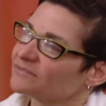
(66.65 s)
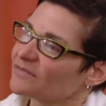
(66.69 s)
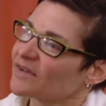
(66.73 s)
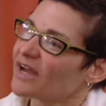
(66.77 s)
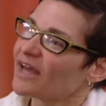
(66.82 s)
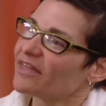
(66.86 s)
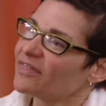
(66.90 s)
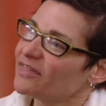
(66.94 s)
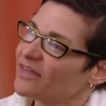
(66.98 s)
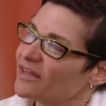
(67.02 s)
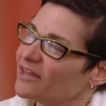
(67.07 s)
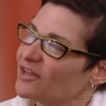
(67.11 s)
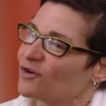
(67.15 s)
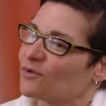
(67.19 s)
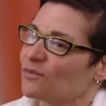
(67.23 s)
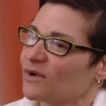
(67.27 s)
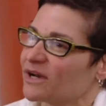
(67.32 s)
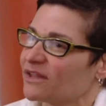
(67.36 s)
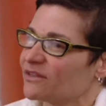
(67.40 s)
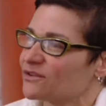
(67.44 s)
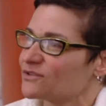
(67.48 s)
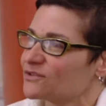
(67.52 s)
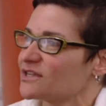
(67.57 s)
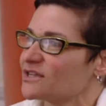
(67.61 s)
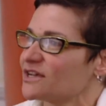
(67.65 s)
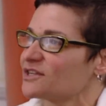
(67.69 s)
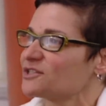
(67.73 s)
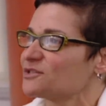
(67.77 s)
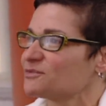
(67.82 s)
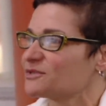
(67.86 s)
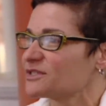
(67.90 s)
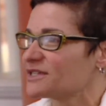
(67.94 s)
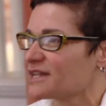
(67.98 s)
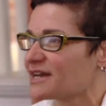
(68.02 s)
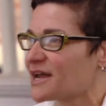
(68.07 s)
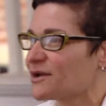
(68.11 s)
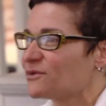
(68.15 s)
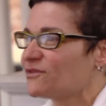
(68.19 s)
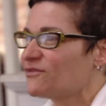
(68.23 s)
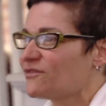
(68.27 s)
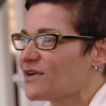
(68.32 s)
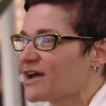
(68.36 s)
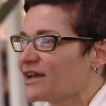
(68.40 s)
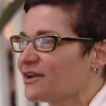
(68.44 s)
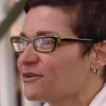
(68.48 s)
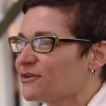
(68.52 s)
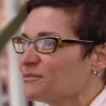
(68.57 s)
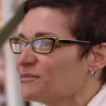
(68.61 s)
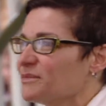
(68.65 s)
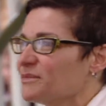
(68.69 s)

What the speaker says: I think you're one of those customers that I would fire